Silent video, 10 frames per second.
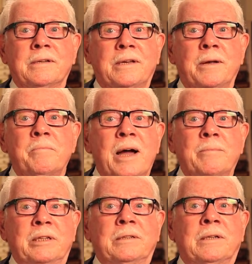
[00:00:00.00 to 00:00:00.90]
the
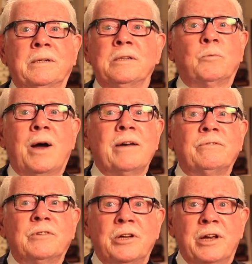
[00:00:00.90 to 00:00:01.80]
mama, his
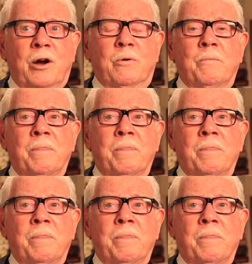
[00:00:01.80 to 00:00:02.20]
wife, to know.